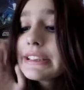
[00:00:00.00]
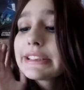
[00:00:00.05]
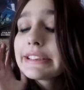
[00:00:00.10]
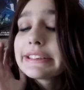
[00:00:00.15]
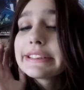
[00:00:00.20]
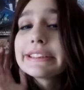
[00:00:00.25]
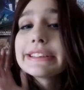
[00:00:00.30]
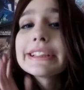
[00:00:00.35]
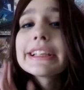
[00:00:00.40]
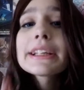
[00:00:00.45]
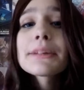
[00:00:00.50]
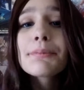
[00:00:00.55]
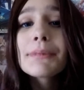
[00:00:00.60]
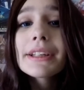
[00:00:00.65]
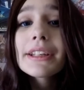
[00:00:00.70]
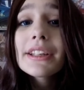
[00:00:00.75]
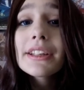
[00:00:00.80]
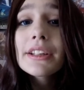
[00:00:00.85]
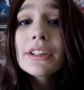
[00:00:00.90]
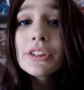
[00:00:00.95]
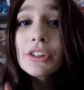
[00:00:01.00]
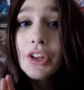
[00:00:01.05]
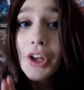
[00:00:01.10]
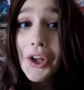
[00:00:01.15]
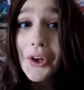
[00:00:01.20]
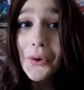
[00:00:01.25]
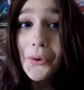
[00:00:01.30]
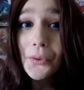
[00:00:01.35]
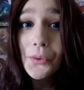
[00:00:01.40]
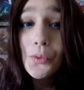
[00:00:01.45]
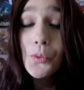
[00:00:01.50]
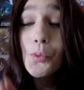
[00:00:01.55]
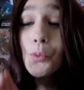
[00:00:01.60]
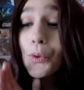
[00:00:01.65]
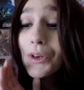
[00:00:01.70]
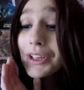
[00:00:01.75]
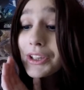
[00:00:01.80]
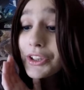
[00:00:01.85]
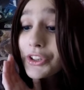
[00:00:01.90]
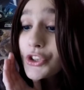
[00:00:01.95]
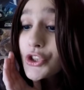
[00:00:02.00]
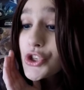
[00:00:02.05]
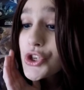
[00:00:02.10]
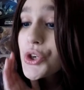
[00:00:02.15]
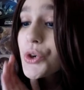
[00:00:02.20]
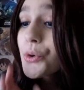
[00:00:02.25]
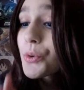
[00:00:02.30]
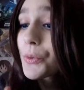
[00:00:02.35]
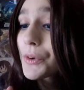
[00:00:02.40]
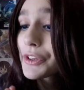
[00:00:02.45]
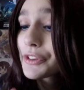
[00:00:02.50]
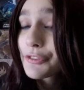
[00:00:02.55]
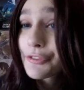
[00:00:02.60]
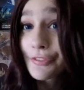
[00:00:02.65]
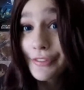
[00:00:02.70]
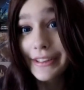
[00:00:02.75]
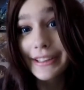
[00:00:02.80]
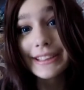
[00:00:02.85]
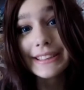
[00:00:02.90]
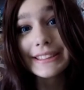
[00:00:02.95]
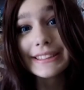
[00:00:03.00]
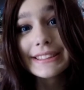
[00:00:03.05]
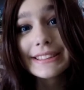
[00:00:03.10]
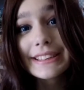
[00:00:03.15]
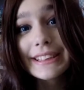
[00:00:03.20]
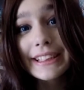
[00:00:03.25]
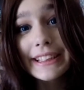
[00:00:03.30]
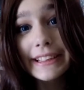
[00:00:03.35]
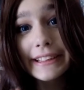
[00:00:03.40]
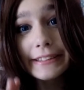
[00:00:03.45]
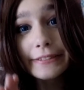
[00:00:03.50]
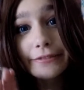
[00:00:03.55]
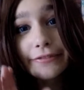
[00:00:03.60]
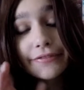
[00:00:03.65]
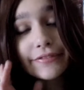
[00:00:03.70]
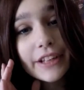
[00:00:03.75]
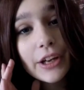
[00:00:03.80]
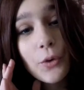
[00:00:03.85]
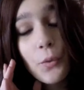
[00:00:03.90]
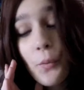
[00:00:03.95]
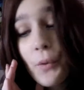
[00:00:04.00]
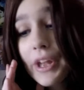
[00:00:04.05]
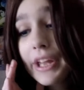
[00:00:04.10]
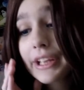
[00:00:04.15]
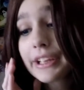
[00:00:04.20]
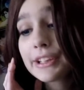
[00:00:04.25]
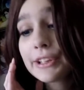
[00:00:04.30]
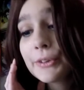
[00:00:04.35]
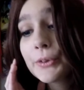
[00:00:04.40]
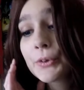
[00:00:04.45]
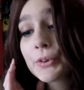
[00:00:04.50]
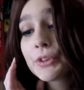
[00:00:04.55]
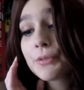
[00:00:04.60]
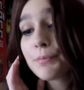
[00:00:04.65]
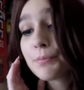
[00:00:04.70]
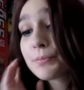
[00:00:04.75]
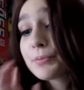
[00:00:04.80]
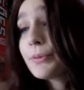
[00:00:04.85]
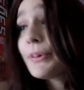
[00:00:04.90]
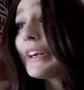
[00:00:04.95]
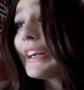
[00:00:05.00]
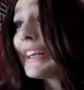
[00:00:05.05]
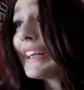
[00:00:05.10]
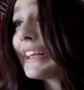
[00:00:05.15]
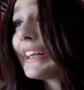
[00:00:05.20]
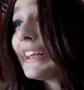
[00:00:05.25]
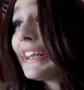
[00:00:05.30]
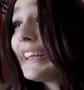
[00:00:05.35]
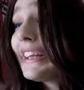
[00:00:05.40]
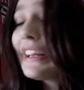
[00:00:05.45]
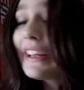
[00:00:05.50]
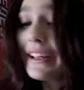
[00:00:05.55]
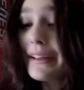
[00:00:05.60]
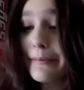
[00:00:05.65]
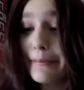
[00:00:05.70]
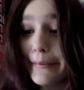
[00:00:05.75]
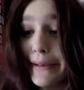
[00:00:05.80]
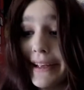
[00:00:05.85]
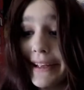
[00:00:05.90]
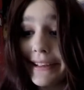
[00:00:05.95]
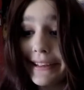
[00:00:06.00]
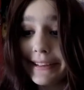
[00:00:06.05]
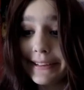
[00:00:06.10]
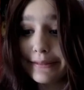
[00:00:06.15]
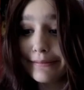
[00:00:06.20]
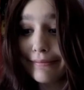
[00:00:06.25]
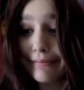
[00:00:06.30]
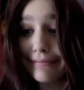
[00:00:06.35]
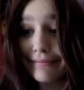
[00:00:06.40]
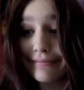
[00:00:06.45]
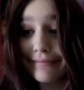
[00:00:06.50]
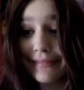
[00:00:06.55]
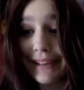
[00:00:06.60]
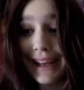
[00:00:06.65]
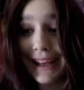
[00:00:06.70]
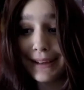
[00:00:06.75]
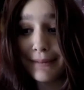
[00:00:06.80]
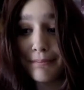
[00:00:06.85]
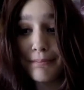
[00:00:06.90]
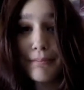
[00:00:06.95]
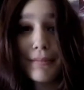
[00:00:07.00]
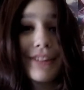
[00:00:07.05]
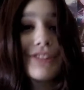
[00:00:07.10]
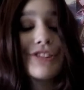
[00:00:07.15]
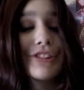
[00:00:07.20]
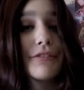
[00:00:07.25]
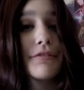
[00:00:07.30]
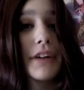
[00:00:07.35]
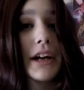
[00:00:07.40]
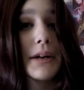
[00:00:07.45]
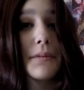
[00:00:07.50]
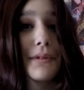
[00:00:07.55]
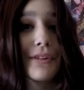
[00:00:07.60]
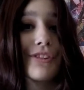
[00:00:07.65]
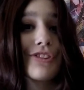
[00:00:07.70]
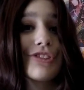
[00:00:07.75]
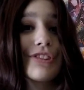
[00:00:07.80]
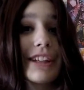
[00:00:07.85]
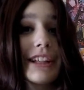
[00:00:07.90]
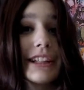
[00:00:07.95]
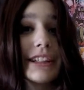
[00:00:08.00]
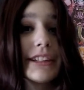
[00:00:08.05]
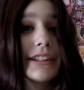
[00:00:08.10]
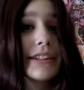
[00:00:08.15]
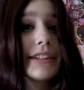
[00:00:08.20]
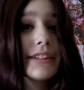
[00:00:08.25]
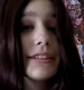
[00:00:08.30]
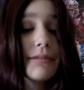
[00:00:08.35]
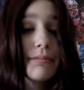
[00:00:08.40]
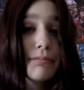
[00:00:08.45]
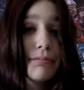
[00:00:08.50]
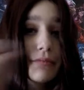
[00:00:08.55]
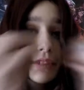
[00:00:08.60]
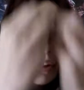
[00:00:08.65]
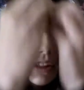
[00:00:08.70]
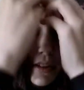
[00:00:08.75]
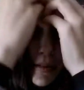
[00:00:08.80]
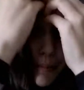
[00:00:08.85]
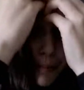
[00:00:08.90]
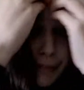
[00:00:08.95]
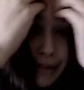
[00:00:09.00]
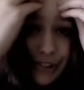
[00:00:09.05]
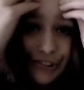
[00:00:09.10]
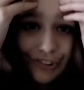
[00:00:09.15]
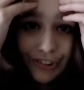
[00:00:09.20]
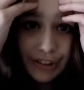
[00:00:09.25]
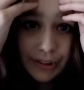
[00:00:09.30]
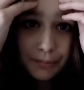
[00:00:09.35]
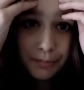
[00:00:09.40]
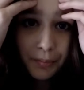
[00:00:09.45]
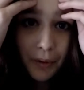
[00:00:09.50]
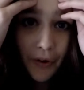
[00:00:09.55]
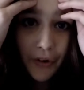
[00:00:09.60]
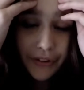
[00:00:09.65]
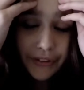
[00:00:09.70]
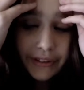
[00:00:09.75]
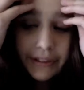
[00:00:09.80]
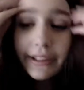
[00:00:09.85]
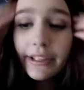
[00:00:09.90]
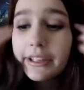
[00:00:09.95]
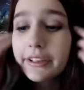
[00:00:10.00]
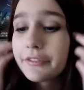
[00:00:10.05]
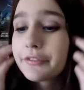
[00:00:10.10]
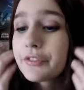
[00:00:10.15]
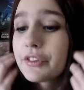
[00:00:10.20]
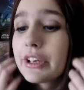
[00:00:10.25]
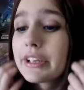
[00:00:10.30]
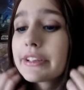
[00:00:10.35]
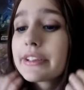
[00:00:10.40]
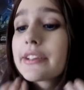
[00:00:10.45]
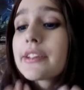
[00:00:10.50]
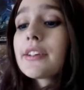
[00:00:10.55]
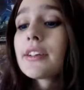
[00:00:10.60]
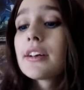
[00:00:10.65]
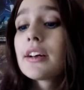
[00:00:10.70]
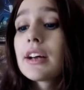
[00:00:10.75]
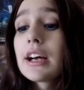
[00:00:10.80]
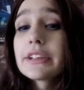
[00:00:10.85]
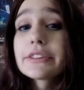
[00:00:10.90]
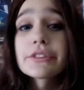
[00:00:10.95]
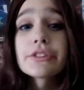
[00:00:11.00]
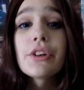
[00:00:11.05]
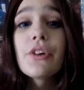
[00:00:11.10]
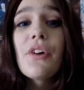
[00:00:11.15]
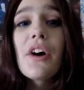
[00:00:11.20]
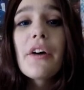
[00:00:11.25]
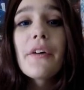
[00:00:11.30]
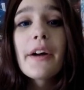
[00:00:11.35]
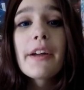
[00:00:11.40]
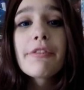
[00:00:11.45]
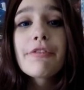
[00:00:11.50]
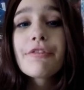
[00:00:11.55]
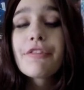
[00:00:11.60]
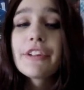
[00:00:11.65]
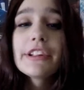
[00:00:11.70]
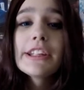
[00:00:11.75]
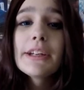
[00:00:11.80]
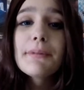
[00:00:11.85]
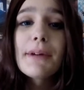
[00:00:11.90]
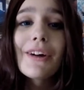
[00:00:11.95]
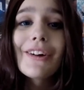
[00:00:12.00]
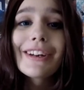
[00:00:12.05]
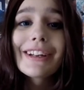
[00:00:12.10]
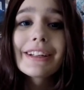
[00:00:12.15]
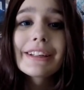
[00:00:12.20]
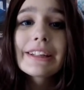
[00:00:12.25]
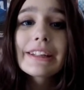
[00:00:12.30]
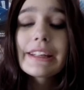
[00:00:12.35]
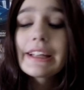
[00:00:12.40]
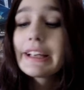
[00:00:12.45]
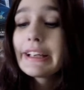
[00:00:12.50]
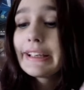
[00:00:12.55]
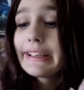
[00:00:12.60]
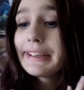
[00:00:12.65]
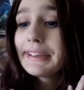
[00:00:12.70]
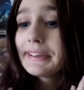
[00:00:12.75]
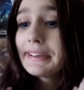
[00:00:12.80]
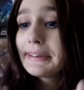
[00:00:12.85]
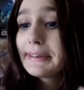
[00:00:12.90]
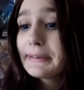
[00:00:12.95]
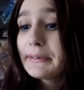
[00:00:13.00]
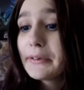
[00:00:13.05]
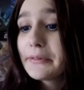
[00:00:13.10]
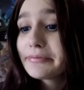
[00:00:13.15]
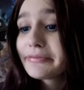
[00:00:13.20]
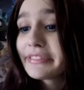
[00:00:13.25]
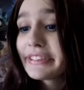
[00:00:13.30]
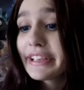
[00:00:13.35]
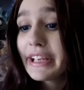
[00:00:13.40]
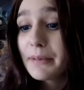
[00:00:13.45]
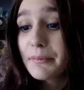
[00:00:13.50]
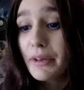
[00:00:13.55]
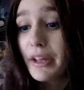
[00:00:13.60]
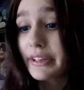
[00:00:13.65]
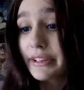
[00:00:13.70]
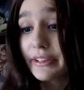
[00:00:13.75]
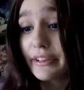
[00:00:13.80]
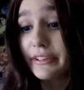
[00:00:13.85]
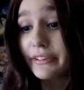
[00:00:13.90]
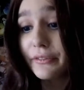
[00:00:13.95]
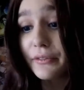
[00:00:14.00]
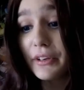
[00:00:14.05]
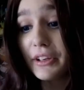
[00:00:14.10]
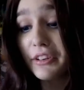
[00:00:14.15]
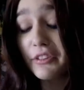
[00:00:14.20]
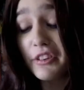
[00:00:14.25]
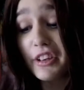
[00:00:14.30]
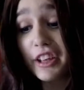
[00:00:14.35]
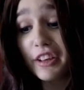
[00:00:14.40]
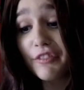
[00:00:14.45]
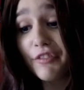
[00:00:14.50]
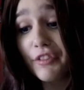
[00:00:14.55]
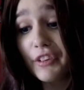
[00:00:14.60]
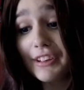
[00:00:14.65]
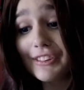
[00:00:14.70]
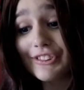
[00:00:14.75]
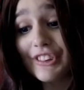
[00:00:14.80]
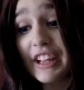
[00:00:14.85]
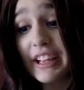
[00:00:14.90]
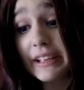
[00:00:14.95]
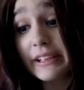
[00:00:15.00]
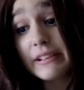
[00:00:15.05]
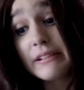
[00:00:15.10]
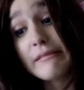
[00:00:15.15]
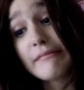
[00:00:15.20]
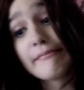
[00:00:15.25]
let me know what you would feel if a wig looked pretty but at missing fibers and the missing part in the front. I don't know how I feel about it and hopefully I'm not the only one that feels like